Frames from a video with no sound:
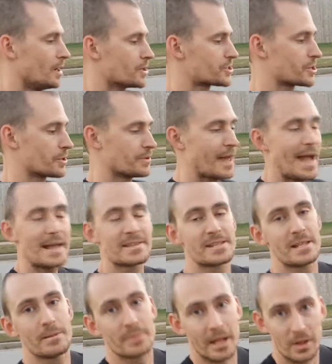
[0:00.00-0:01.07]
So that
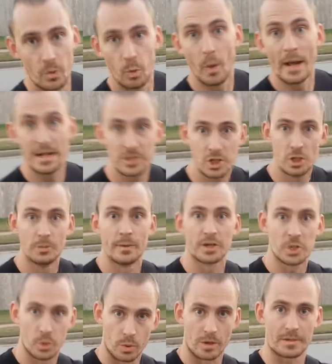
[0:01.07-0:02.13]
seemed like way too
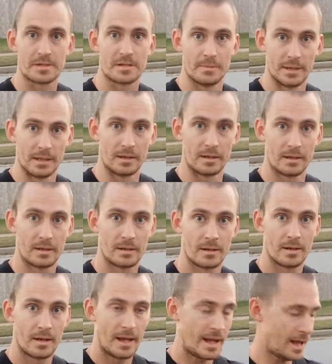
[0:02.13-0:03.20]
much work to me.
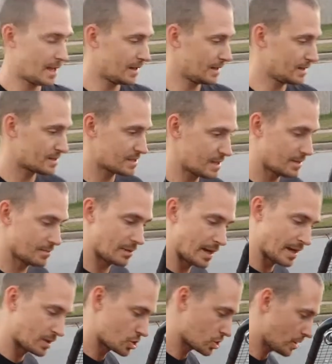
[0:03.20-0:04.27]
And it seemed
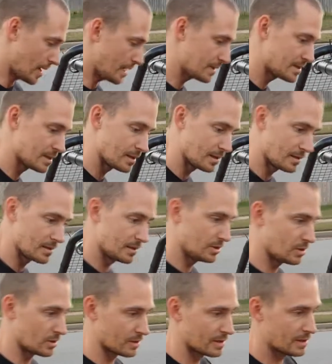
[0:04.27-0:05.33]
like trying to,
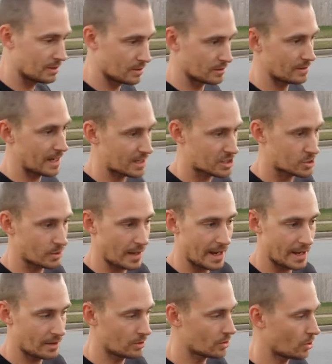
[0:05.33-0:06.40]
you're next to a
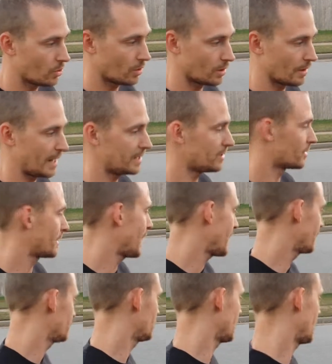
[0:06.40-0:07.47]
hail core and
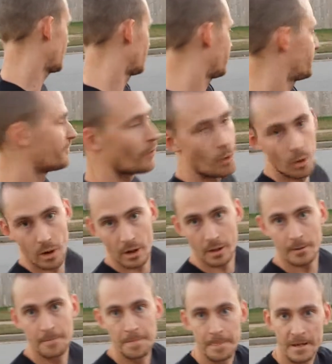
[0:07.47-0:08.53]
you have 4